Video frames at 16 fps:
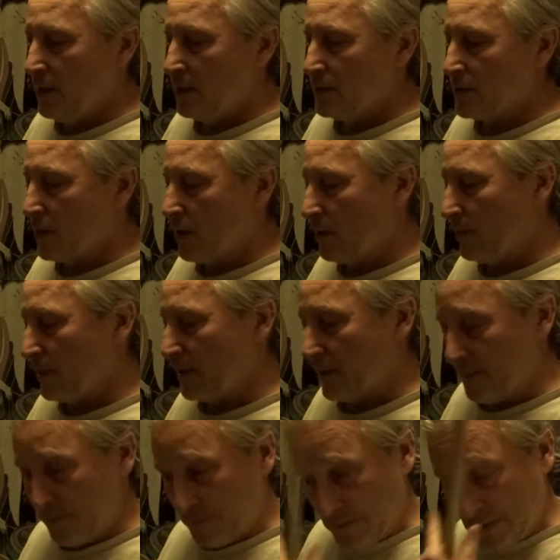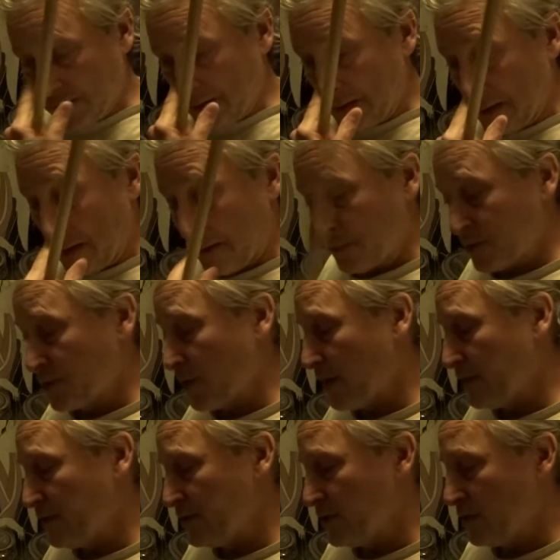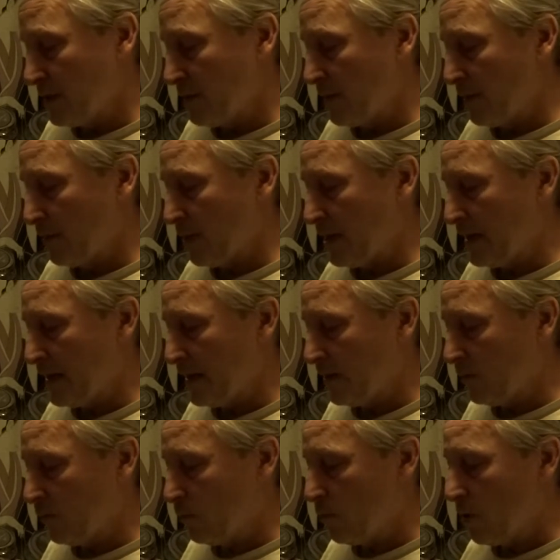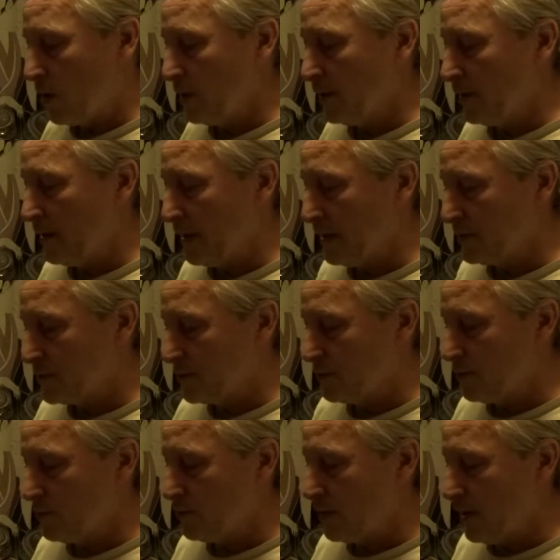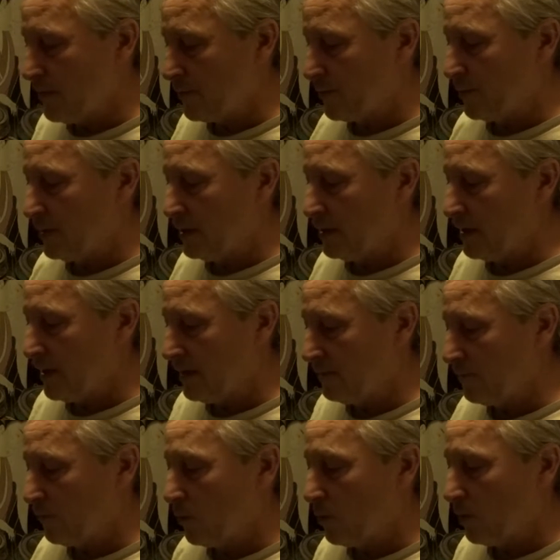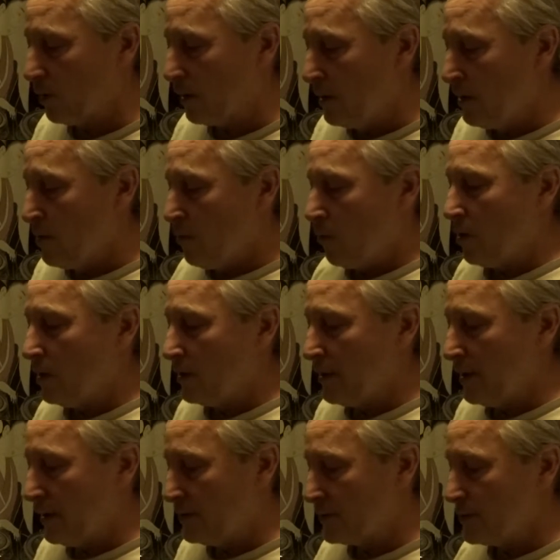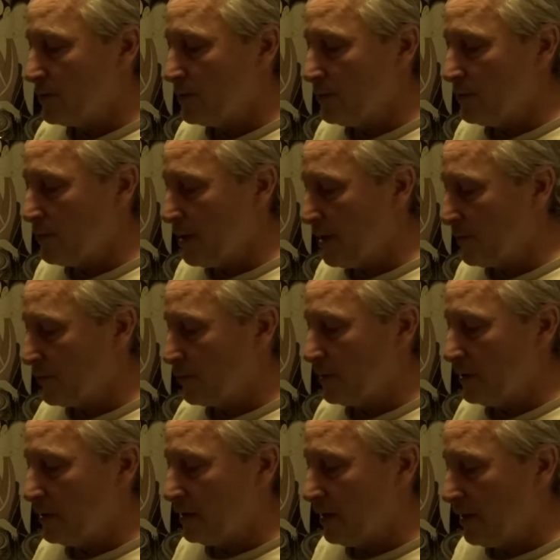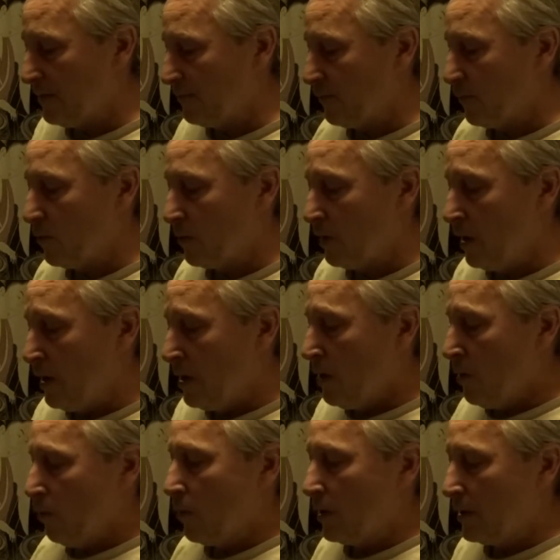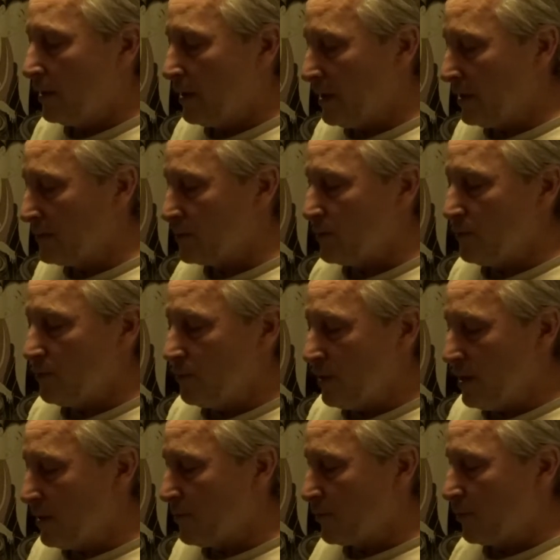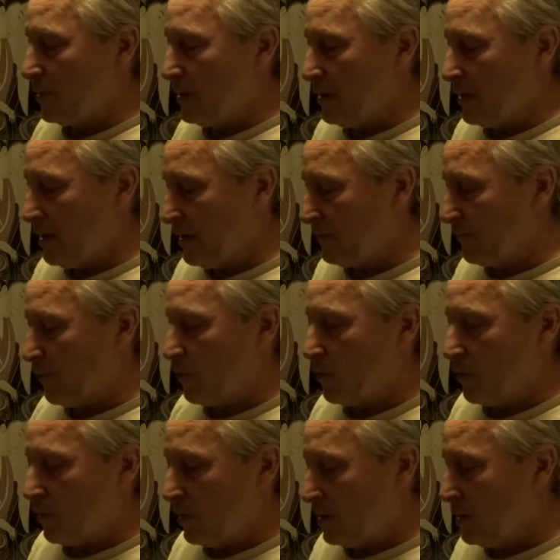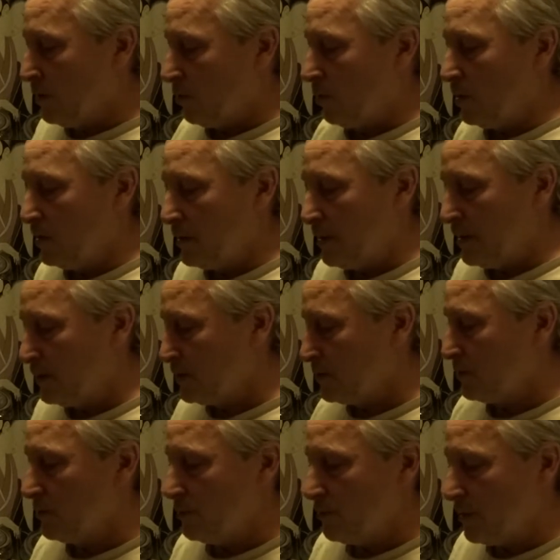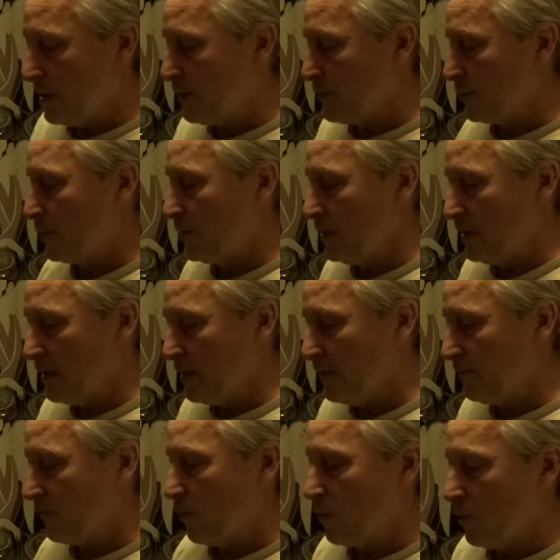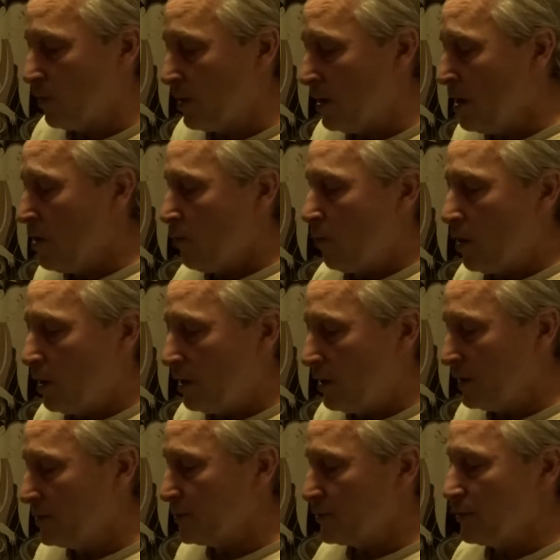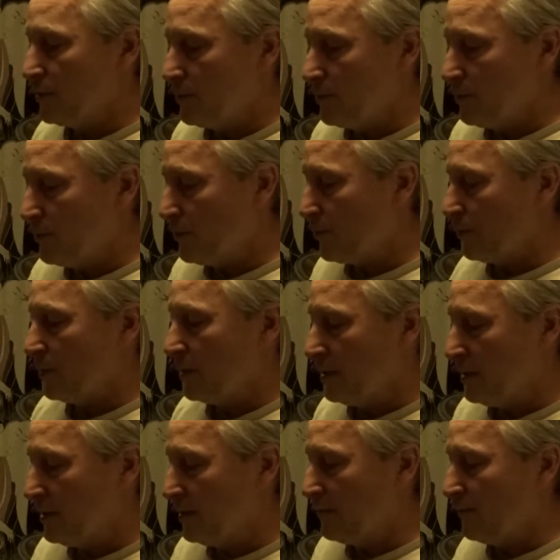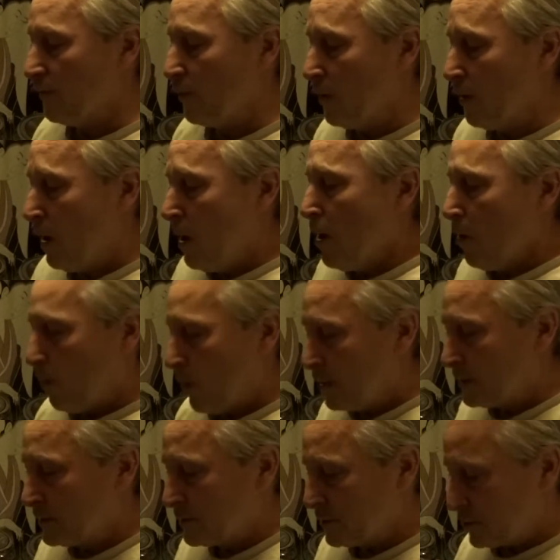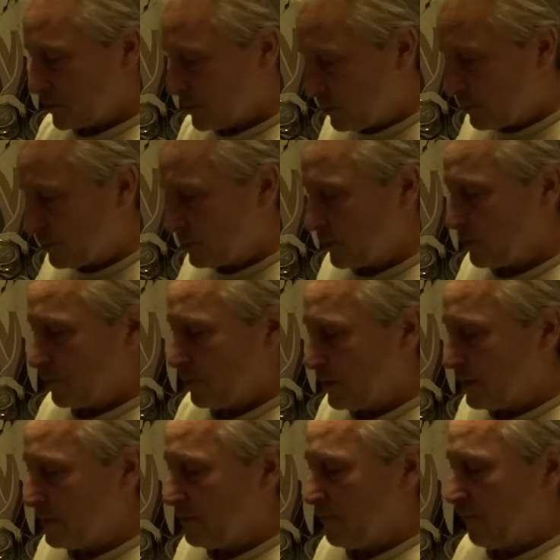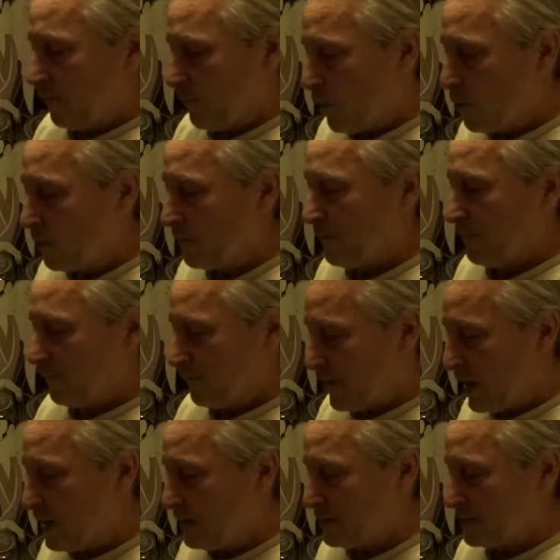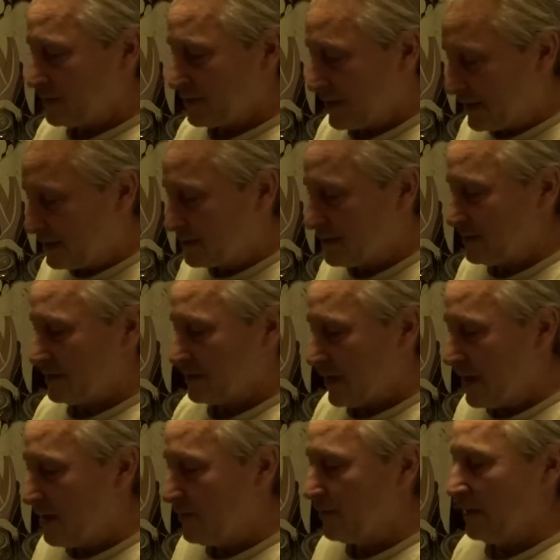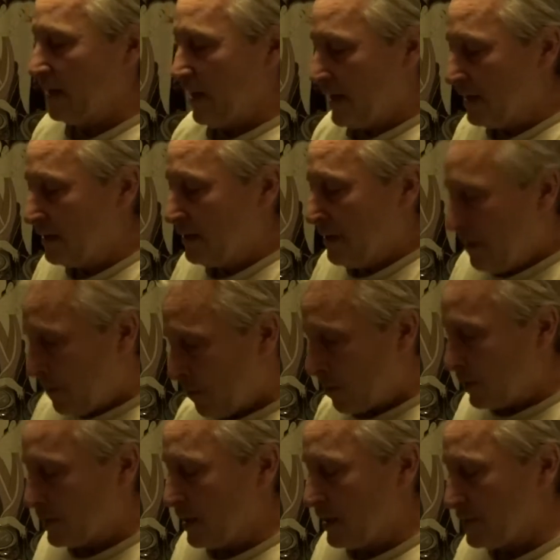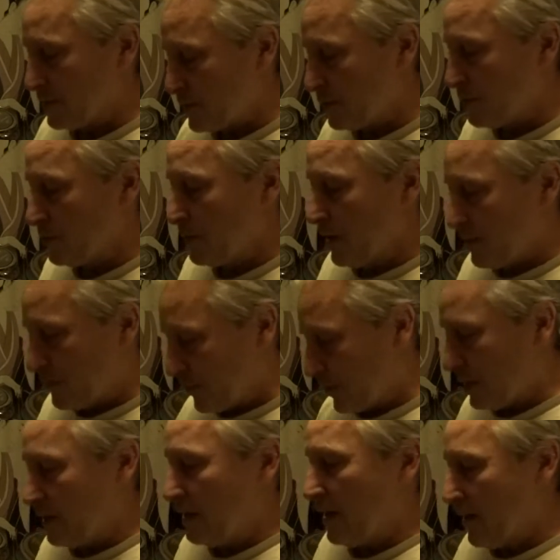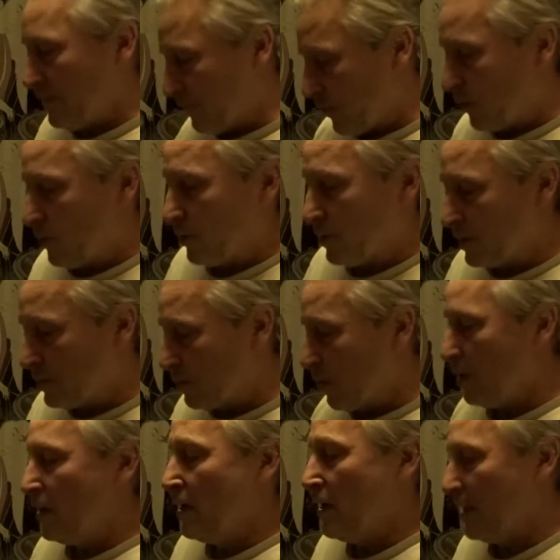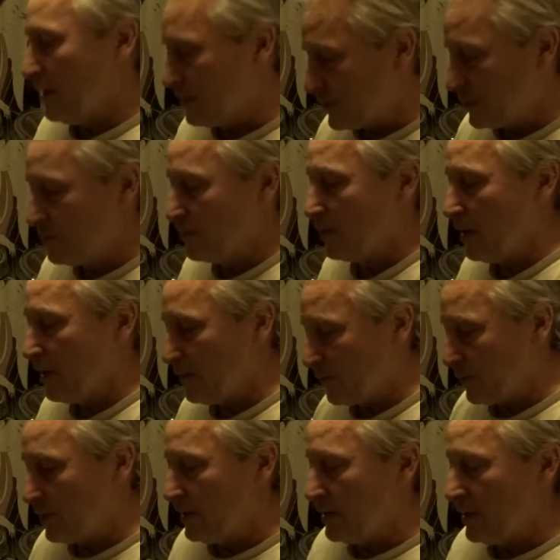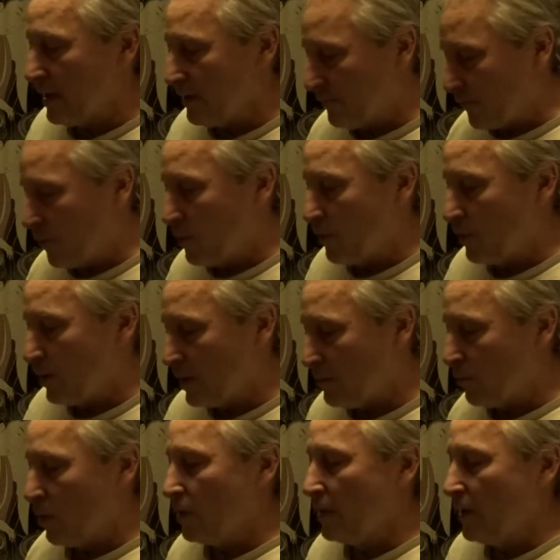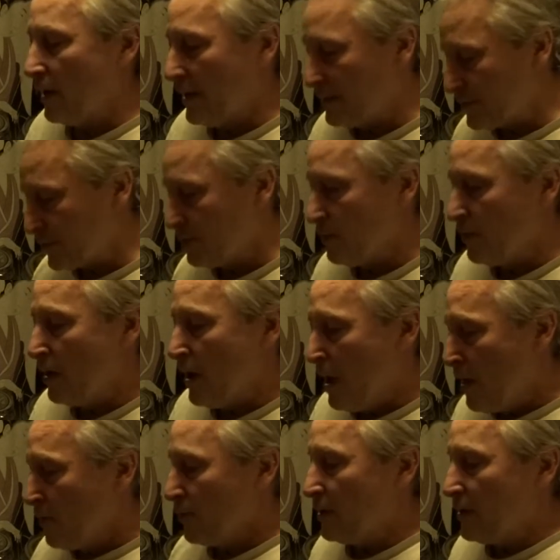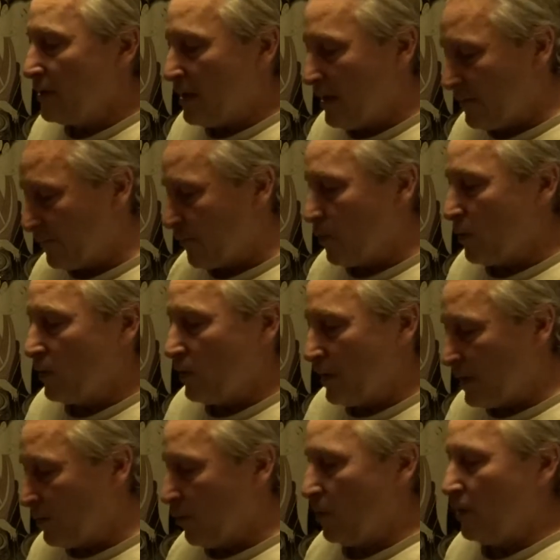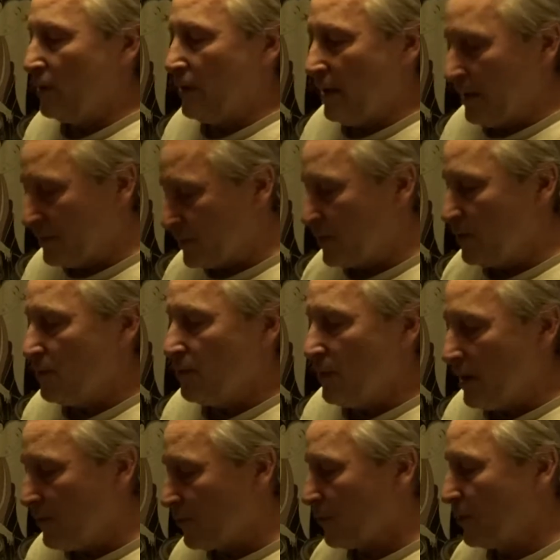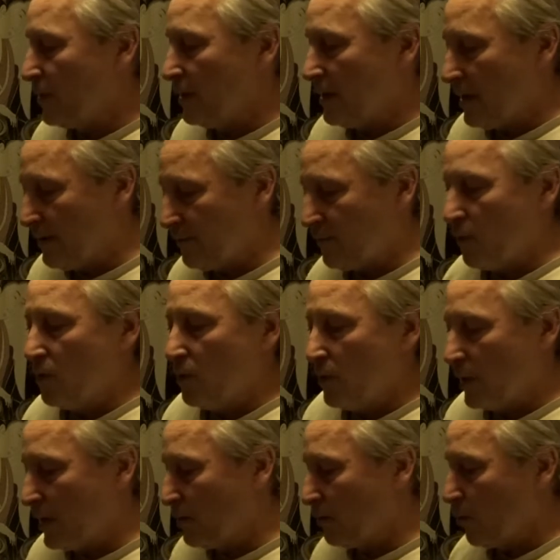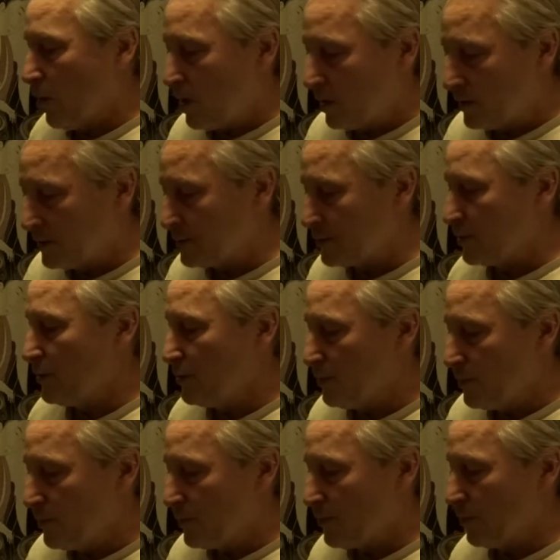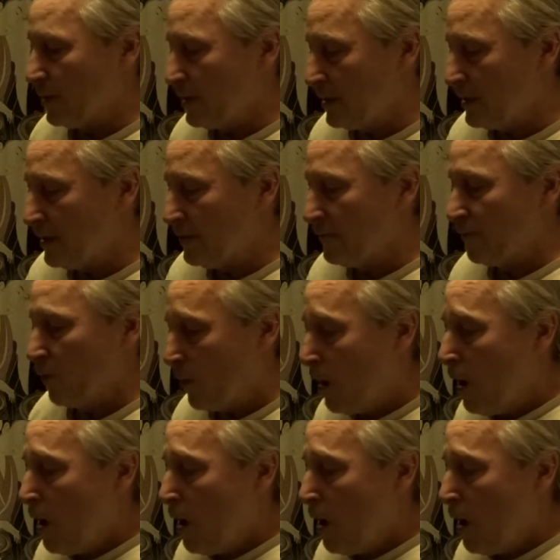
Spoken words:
So I'm gonna try the G on my right hand: 1 and 2 and 3 and 4, 1 and 2 and 3 and 4, 1 and 2 and 3 and 4, 1, 2 and 3 and 4, 1, 2, 3, 4, 1, 2, 3, 4, 5, 6, 7, 8, 1 and 2 and 3 and 4, 1 and 2 and 3 and 4, 1 and 2, 3 and 4, and 1 and 2 and 3 and 4, and 1, 2, 3, 4,